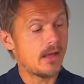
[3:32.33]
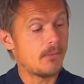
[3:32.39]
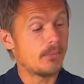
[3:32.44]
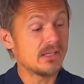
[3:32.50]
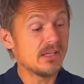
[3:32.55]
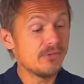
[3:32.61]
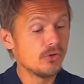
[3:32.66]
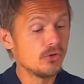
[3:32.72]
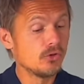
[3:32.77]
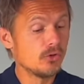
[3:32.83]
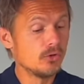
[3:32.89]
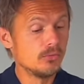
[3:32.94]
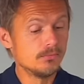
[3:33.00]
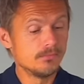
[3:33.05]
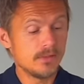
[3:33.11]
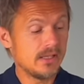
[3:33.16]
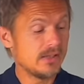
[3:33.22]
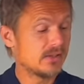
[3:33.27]
But if you do,
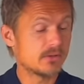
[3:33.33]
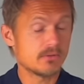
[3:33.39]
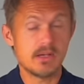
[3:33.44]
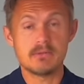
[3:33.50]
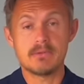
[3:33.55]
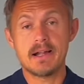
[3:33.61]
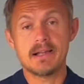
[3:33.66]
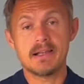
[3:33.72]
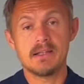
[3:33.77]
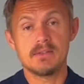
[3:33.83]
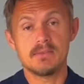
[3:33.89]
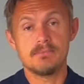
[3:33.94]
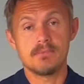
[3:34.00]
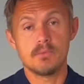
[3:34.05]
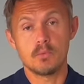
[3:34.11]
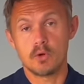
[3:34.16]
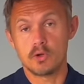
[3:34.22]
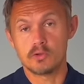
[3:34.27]
it's a great racket,
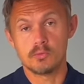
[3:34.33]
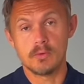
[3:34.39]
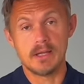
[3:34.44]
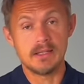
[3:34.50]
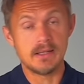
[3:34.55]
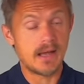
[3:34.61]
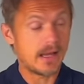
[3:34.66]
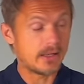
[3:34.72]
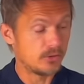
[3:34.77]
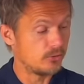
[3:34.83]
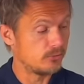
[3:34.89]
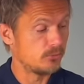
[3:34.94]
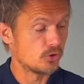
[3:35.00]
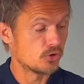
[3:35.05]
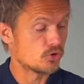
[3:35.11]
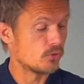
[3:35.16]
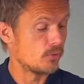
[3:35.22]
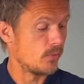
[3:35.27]
works well. I'm
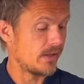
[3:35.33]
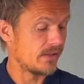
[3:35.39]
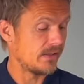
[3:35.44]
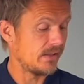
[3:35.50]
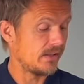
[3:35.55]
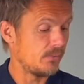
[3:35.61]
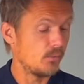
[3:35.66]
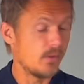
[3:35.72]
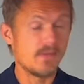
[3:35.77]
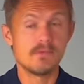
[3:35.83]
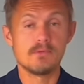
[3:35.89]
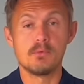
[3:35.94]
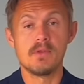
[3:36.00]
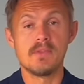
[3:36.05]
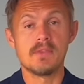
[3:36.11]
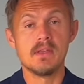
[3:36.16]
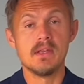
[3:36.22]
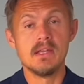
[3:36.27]
not sure why they went
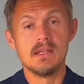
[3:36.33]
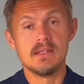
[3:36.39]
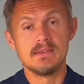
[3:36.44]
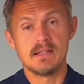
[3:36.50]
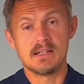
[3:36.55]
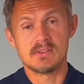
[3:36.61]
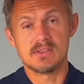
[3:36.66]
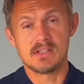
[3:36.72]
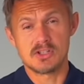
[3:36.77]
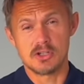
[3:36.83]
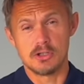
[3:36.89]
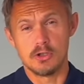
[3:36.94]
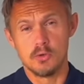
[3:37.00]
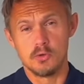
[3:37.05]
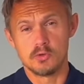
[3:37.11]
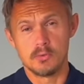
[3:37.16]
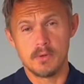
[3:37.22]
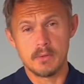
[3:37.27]
with that such a
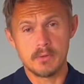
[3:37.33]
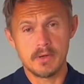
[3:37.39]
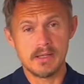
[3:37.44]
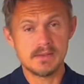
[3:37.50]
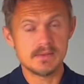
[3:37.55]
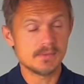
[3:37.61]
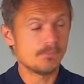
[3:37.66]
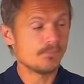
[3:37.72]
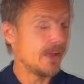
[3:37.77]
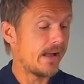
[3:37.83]
low swing weight.